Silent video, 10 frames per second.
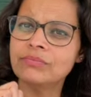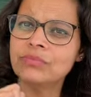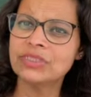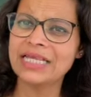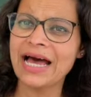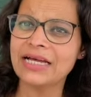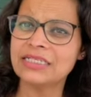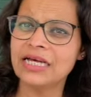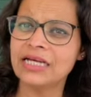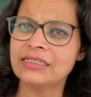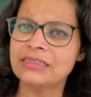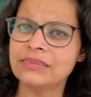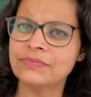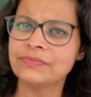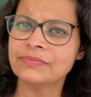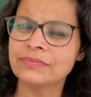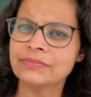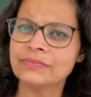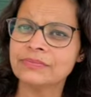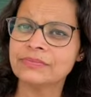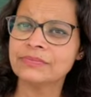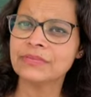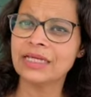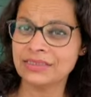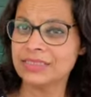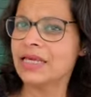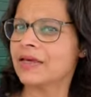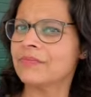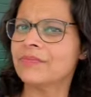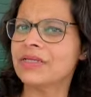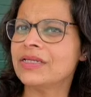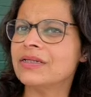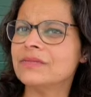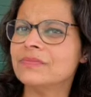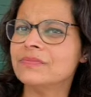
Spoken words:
sad and sick and ill.